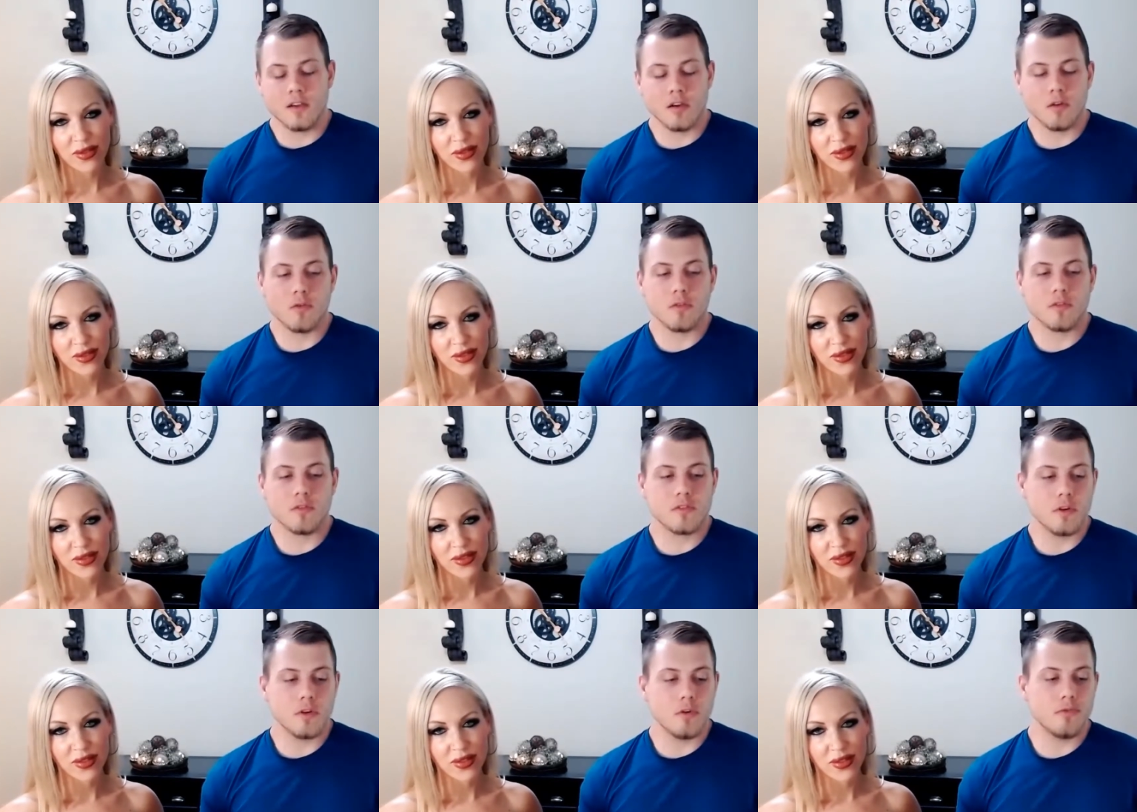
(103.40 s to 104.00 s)

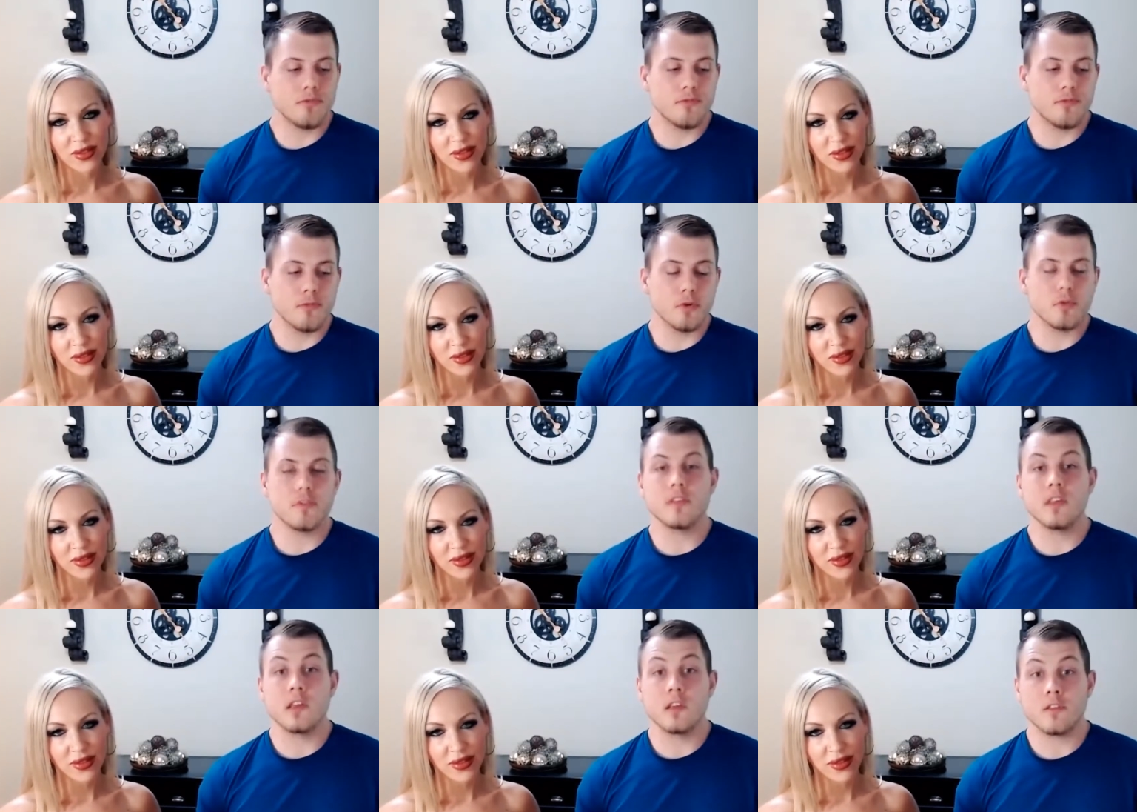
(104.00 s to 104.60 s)
Speaker 1: so first
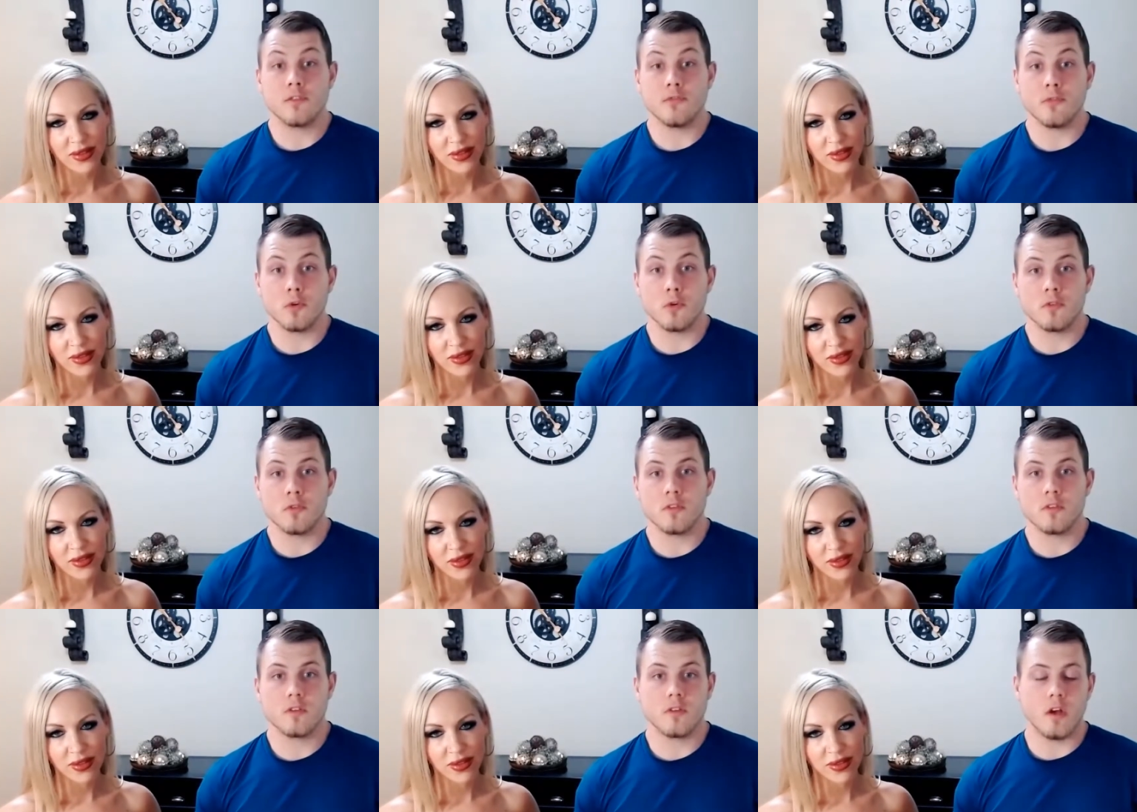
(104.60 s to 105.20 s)
things
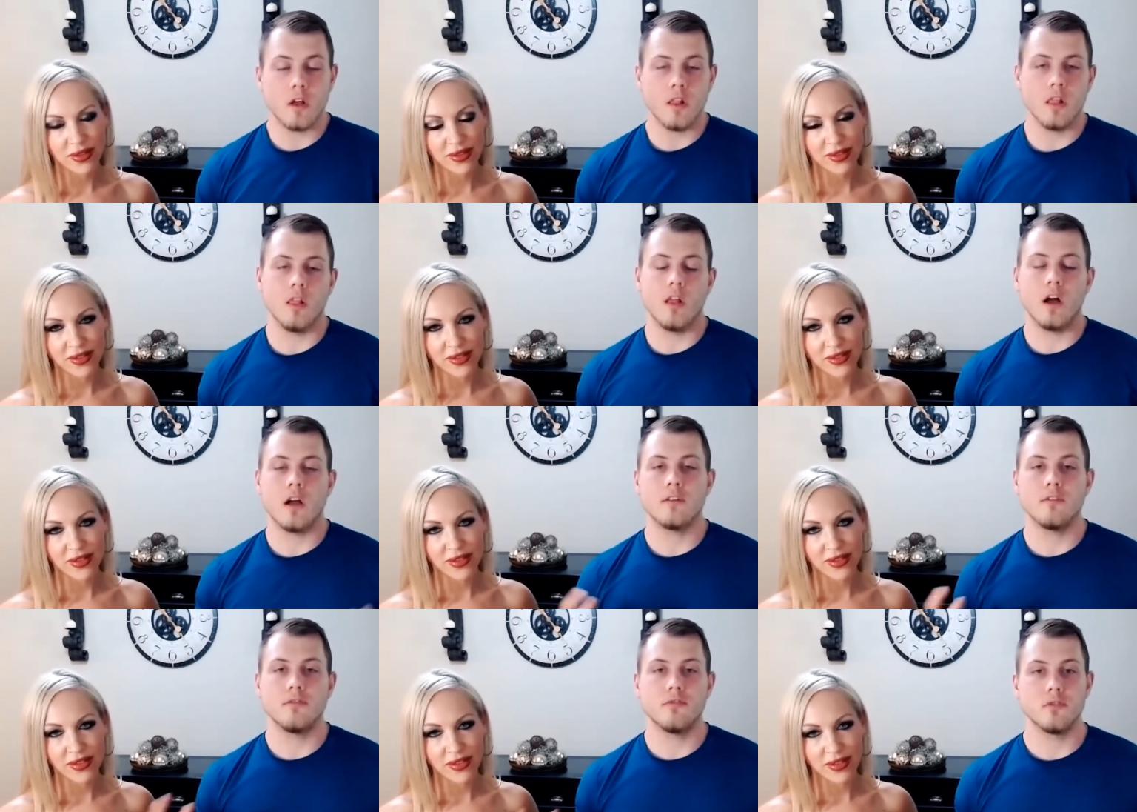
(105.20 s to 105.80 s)
first, a lot
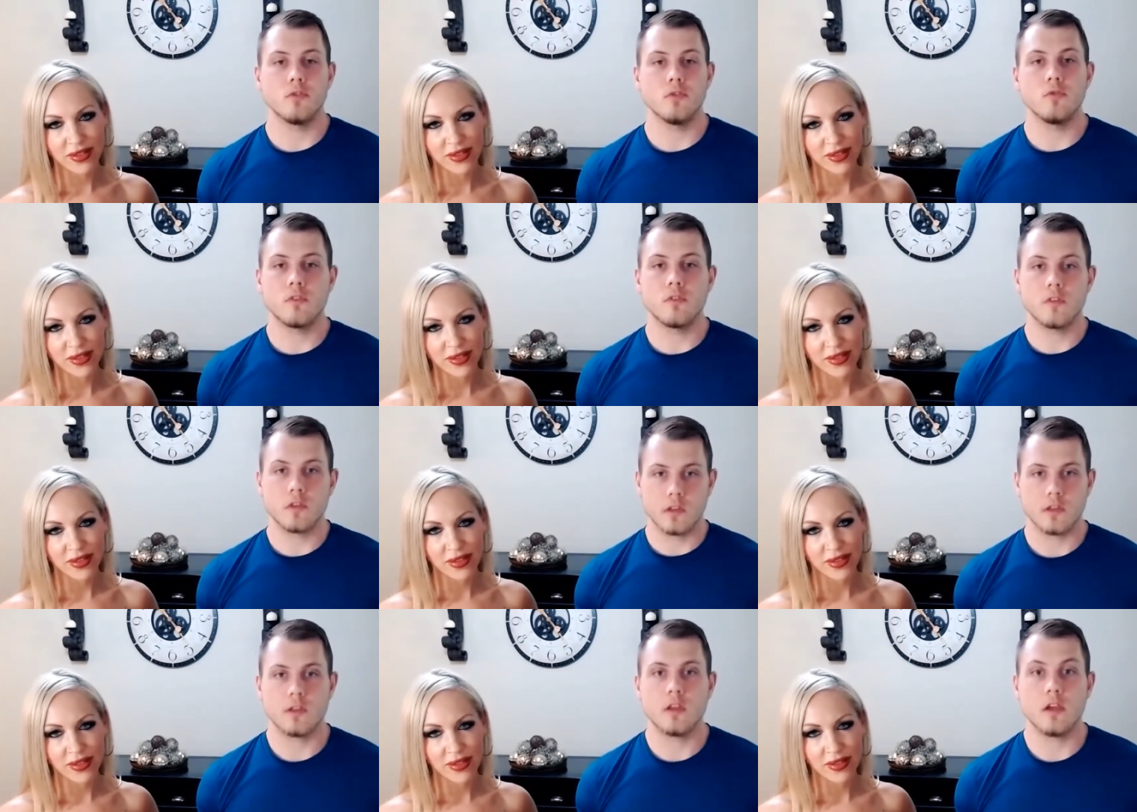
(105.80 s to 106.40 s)
of foods
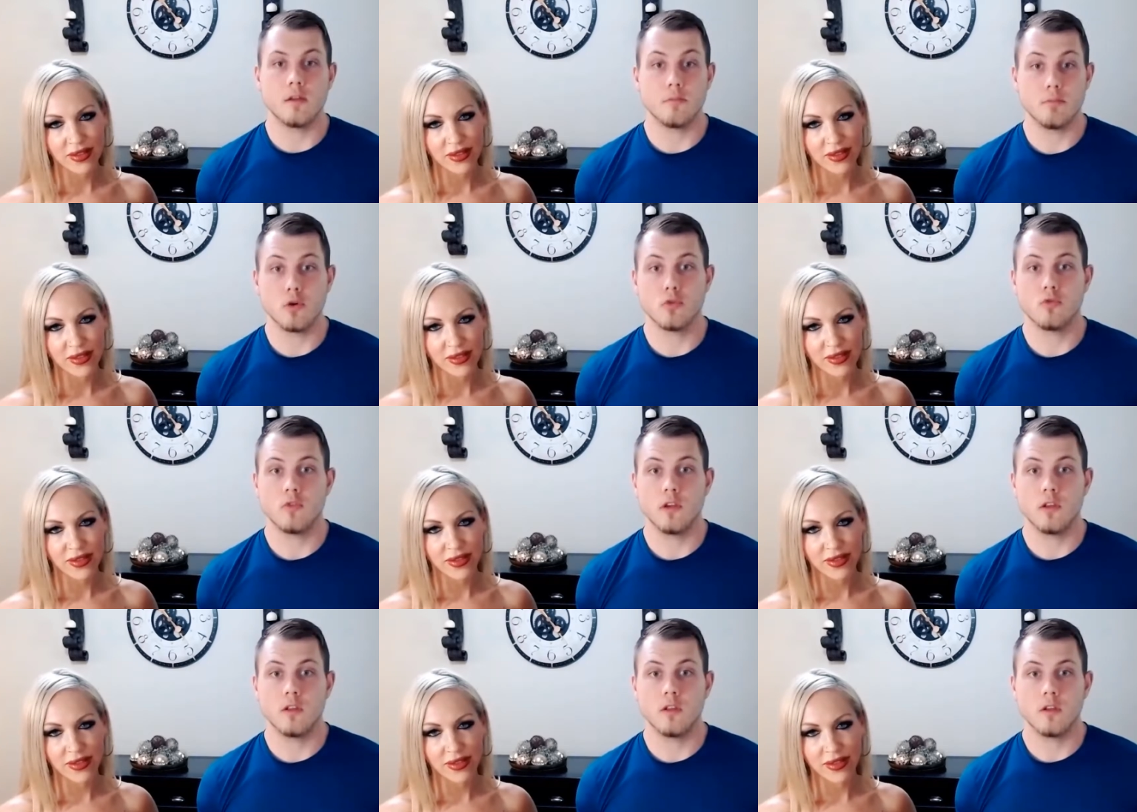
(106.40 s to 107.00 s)
contain
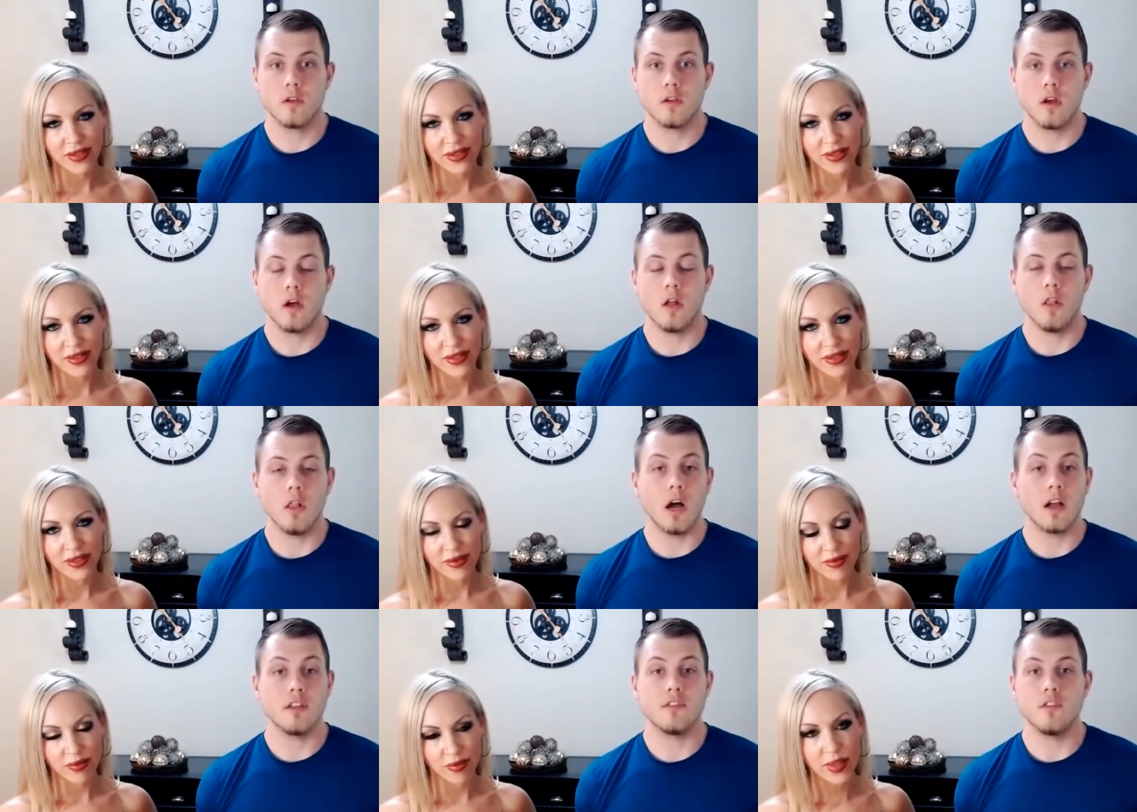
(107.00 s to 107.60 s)
protein. A
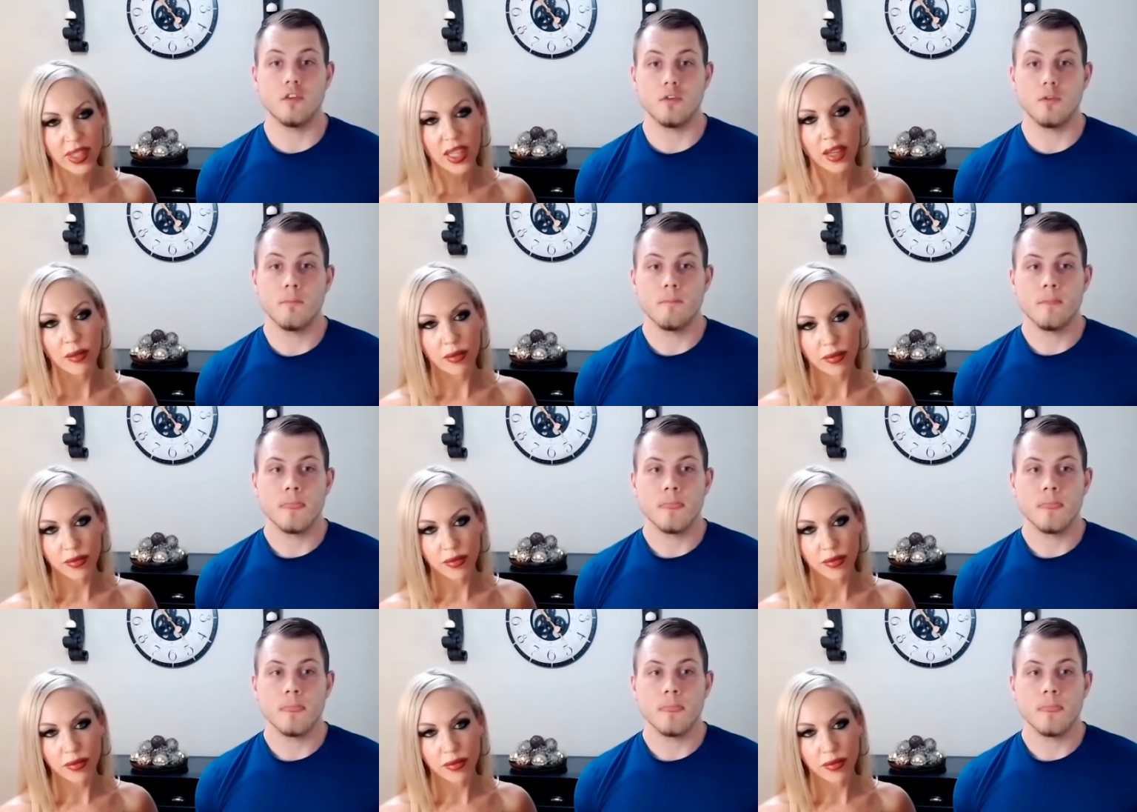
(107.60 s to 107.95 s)
lot do. Yeah.